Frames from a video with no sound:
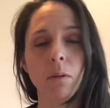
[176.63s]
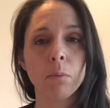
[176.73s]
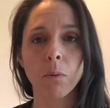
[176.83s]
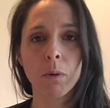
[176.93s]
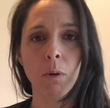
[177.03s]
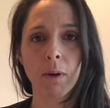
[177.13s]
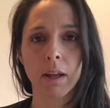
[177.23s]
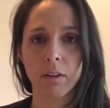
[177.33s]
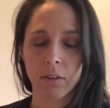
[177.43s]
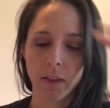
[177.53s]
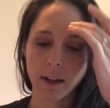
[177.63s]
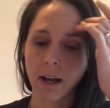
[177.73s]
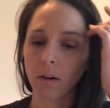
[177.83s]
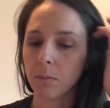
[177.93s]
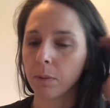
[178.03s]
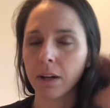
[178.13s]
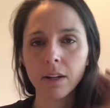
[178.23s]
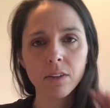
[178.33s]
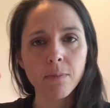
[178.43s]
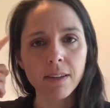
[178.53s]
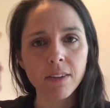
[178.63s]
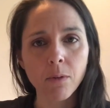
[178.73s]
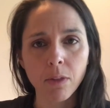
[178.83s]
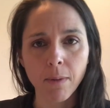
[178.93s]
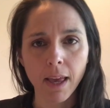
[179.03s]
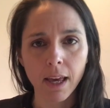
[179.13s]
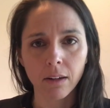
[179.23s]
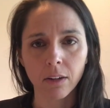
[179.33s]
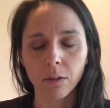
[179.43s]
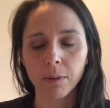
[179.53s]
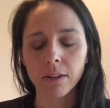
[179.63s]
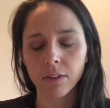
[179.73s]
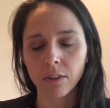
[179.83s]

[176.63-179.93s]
But we won't get into that now. But it is messing with my head a little bit,